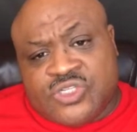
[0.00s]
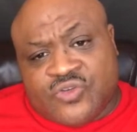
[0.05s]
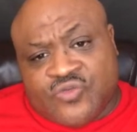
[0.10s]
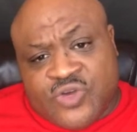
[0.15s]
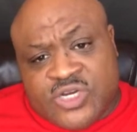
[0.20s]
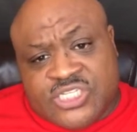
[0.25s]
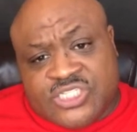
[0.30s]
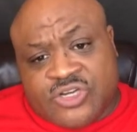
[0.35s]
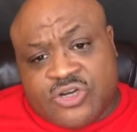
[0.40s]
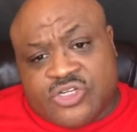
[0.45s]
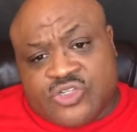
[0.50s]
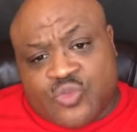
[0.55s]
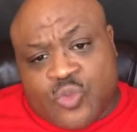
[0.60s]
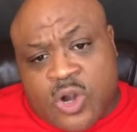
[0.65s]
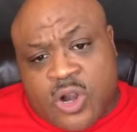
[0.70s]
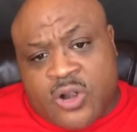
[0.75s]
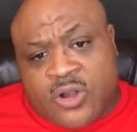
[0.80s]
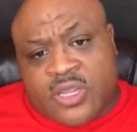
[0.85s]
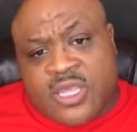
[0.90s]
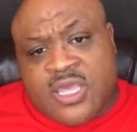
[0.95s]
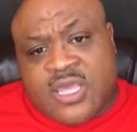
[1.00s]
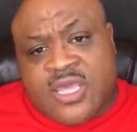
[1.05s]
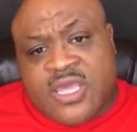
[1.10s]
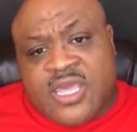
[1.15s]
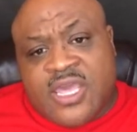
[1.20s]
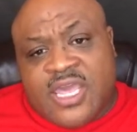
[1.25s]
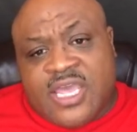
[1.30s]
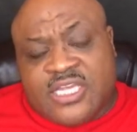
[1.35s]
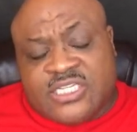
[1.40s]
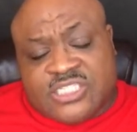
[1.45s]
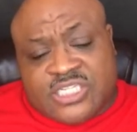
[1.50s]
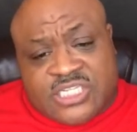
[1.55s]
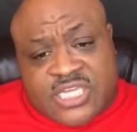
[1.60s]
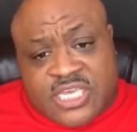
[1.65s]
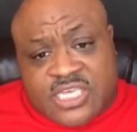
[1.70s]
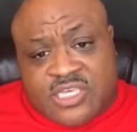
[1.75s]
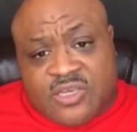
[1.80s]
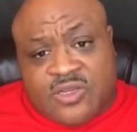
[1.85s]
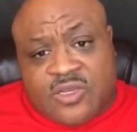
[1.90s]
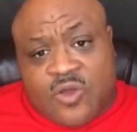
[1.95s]
to research work, is to
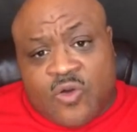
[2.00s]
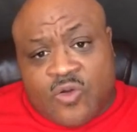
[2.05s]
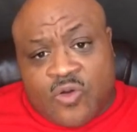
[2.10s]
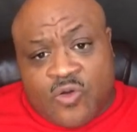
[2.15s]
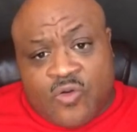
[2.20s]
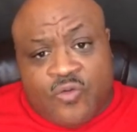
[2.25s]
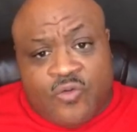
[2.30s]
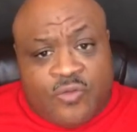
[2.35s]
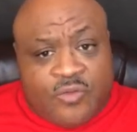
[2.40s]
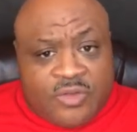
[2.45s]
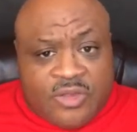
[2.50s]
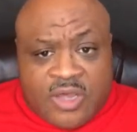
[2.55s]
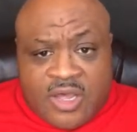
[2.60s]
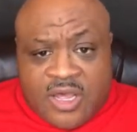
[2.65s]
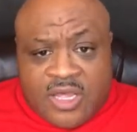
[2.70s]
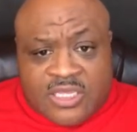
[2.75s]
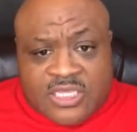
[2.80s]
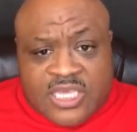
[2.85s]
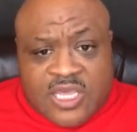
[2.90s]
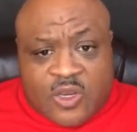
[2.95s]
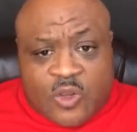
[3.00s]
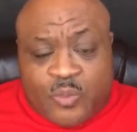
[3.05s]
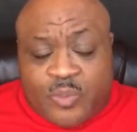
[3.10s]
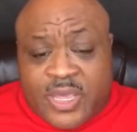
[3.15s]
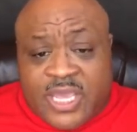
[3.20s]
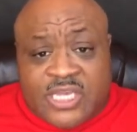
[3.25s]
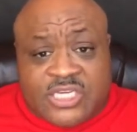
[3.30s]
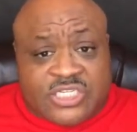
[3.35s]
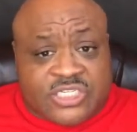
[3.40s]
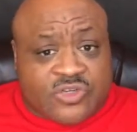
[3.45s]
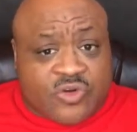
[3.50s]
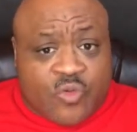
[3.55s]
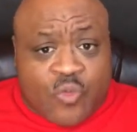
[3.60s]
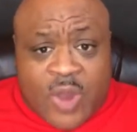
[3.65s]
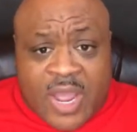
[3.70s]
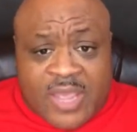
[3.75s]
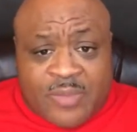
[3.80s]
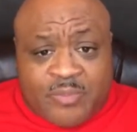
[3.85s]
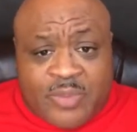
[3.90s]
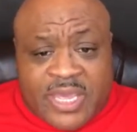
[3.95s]
take your local yellow pages or
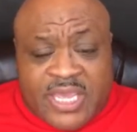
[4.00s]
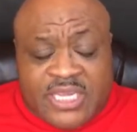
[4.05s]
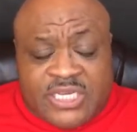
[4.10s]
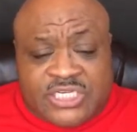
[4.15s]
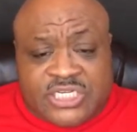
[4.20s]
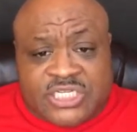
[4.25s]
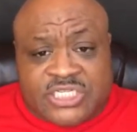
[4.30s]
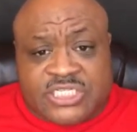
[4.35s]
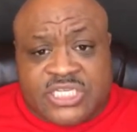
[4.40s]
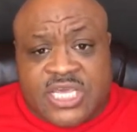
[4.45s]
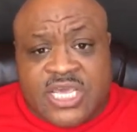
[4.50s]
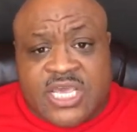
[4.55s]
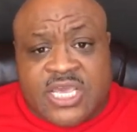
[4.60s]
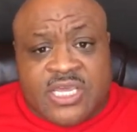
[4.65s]
white pages,